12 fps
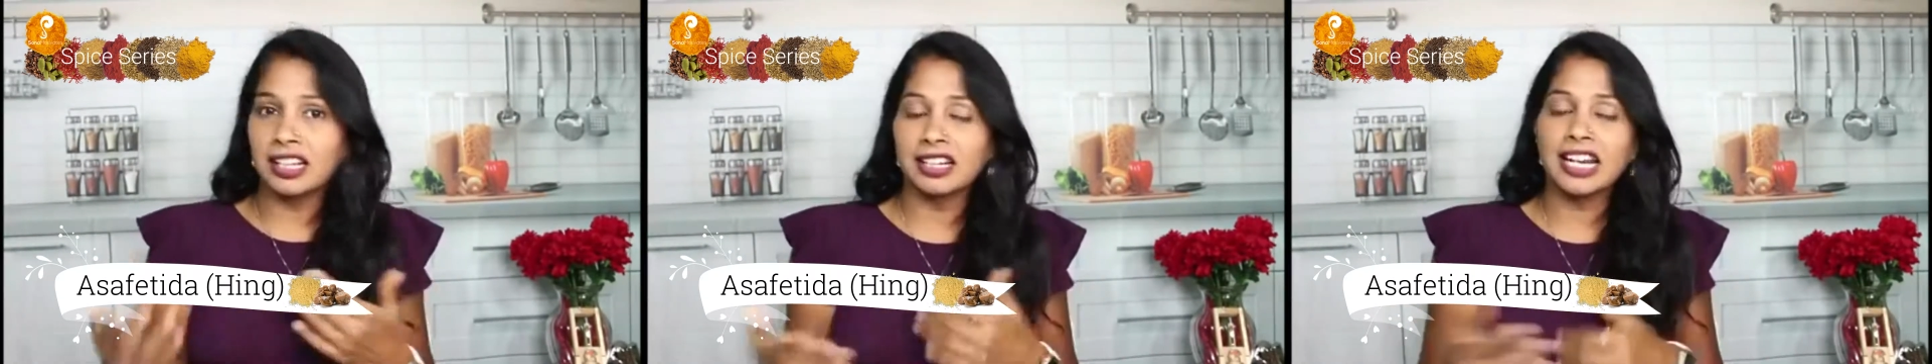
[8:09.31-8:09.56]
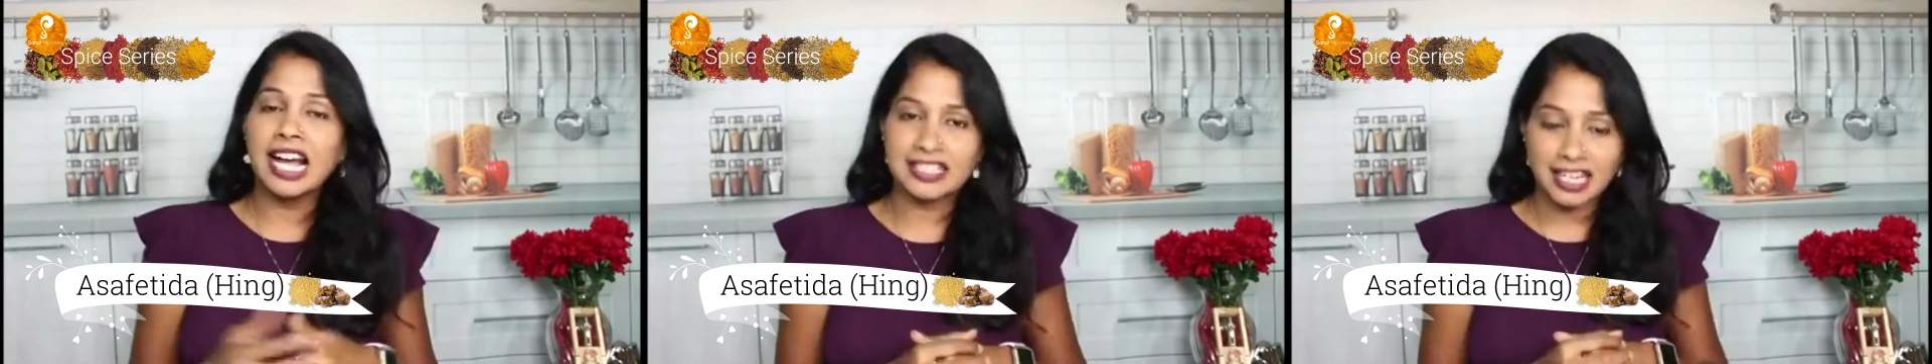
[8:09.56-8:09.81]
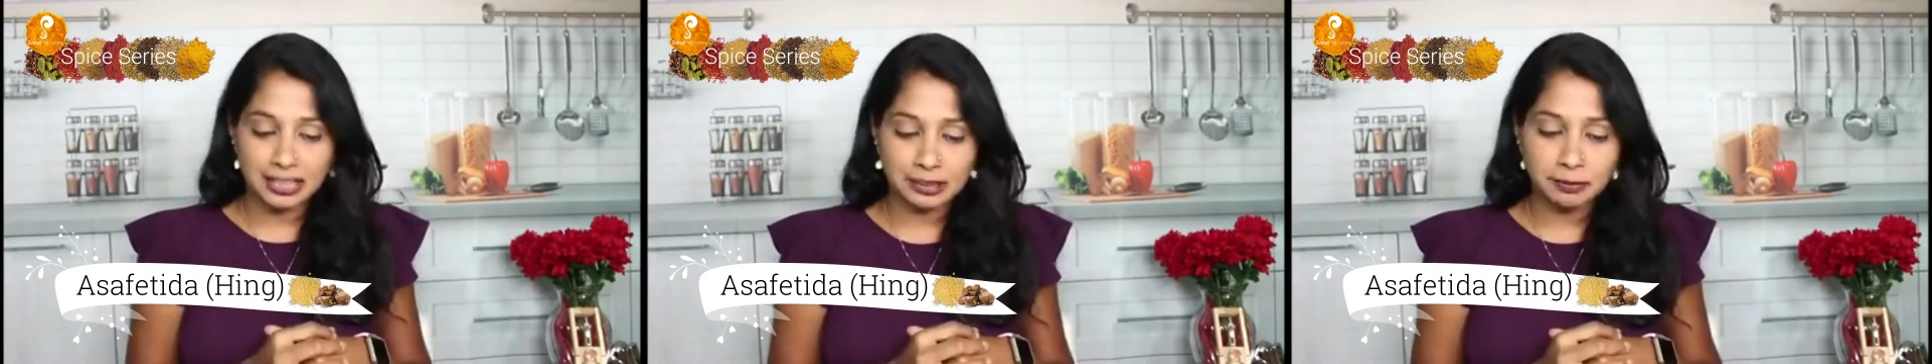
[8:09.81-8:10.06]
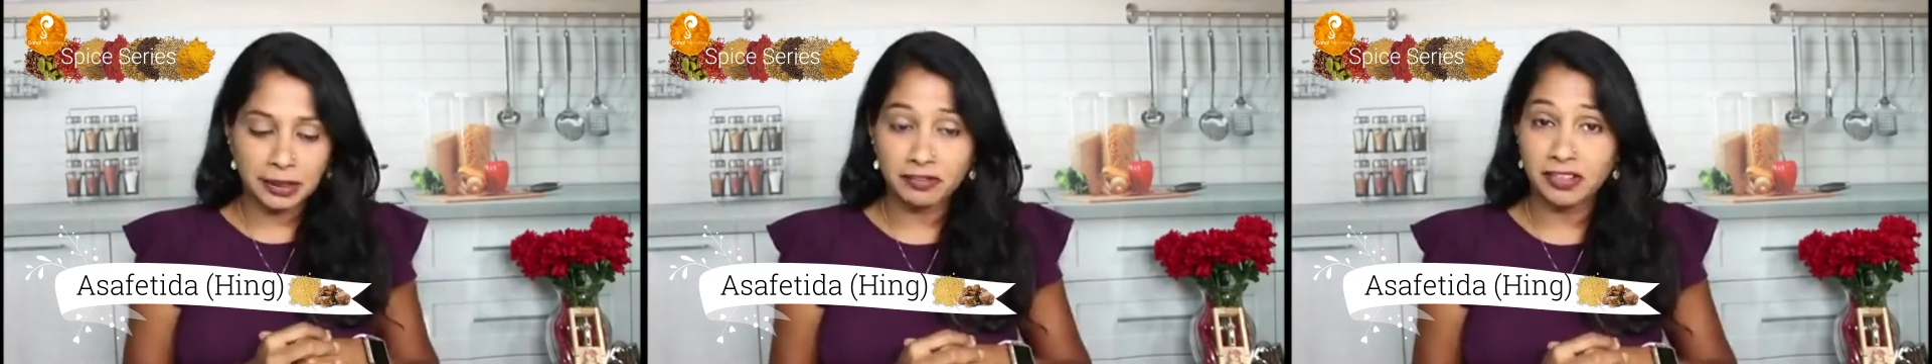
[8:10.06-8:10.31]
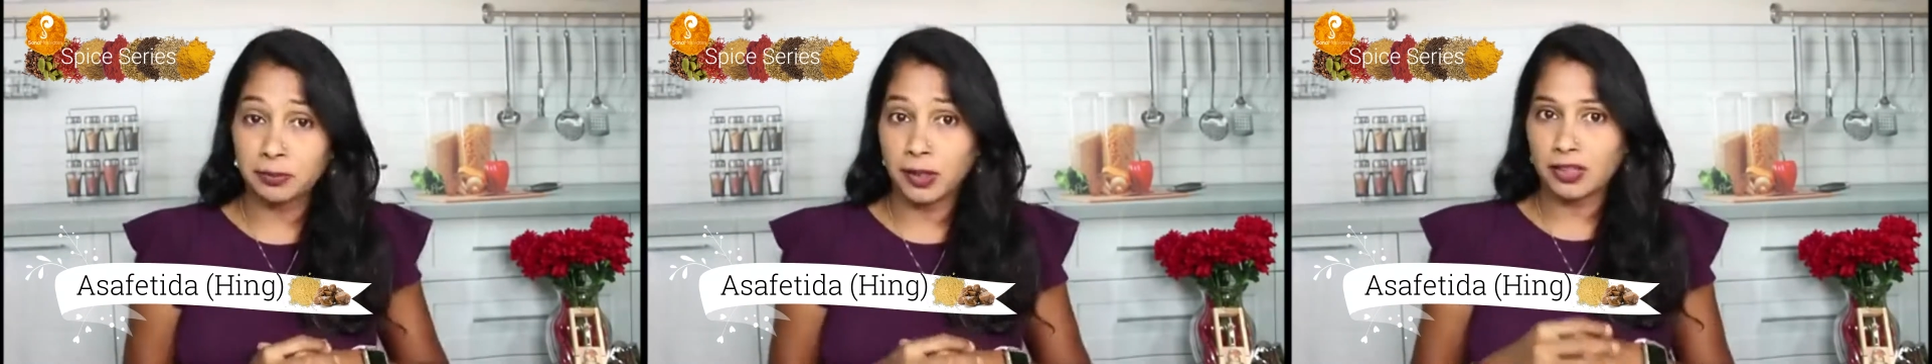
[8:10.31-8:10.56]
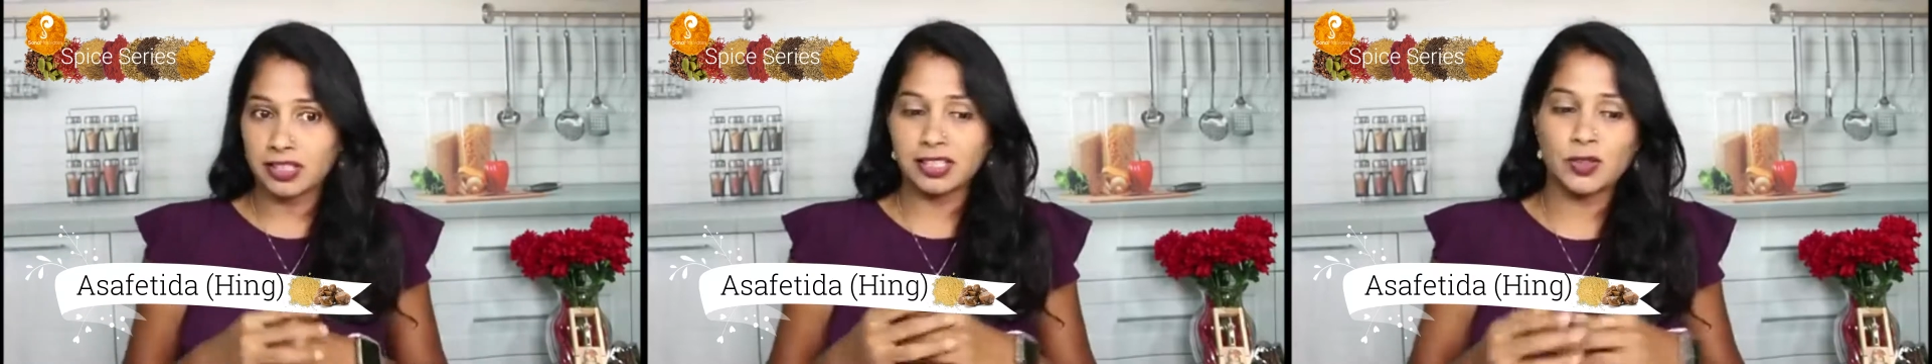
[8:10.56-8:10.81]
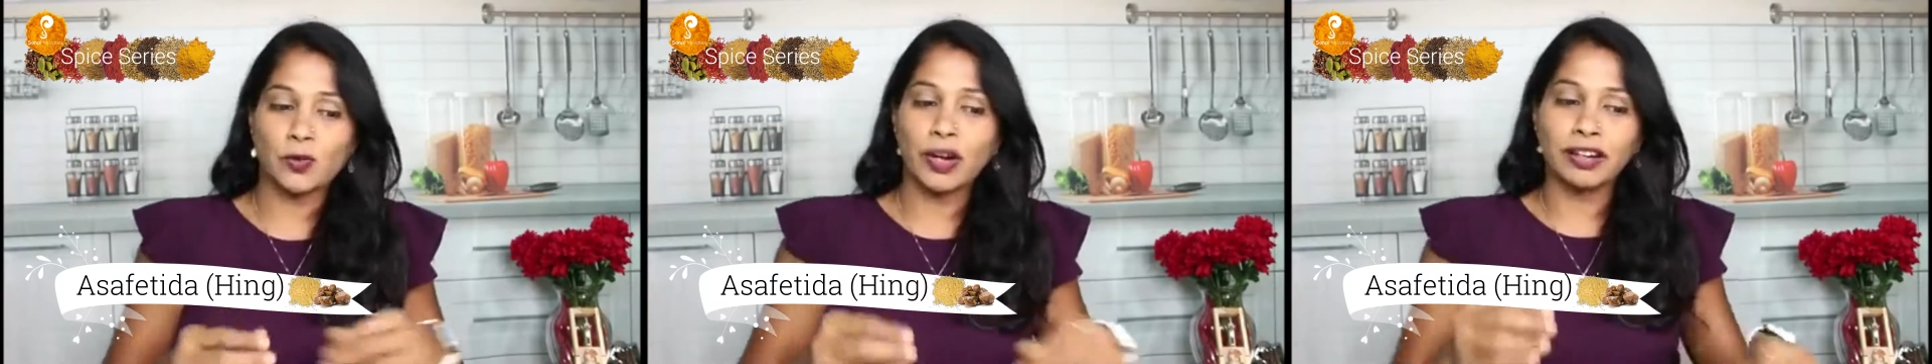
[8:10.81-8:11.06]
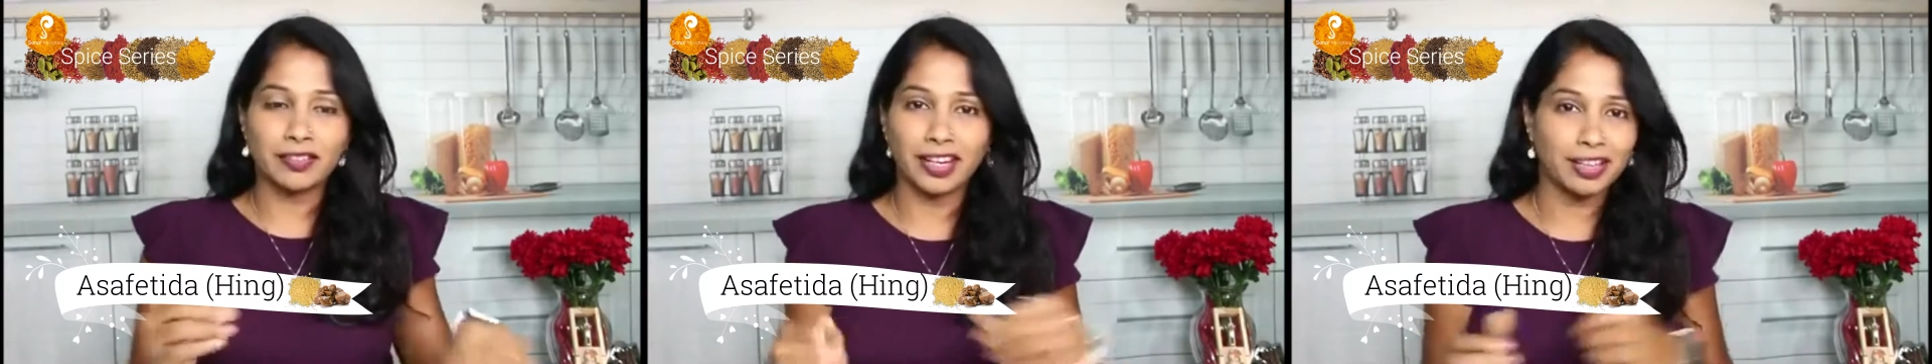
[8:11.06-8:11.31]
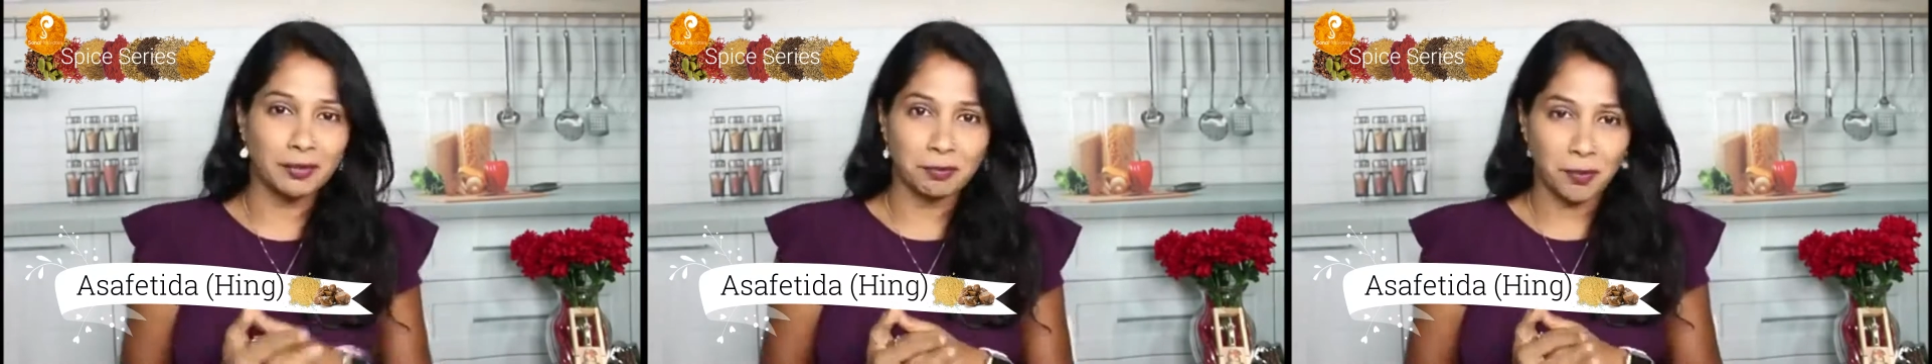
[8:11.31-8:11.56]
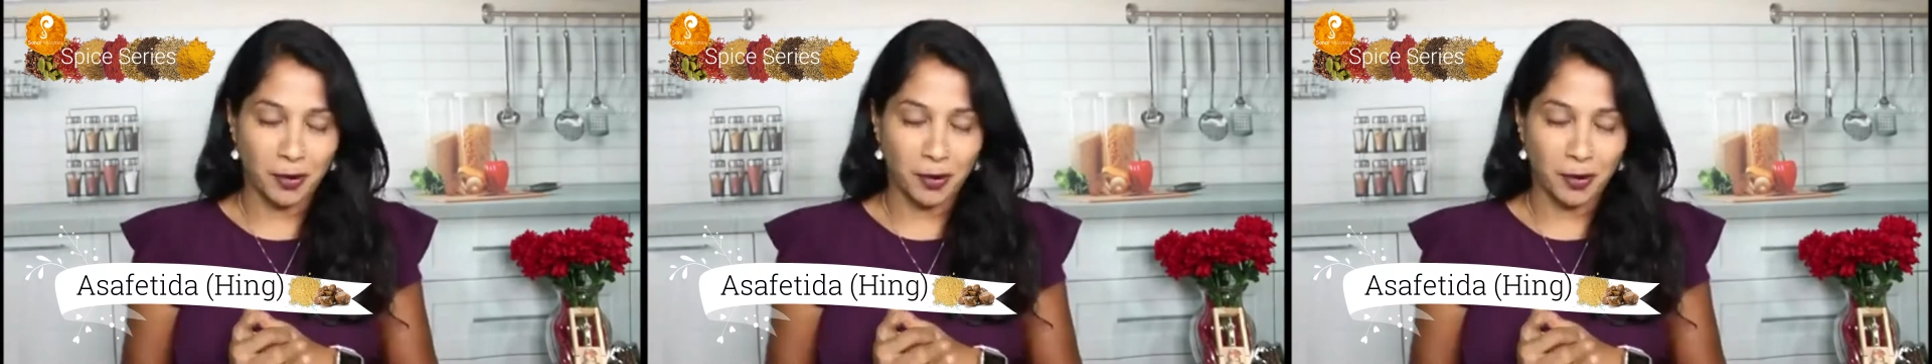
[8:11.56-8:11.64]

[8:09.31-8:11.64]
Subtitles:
last health benefit, because it's very important.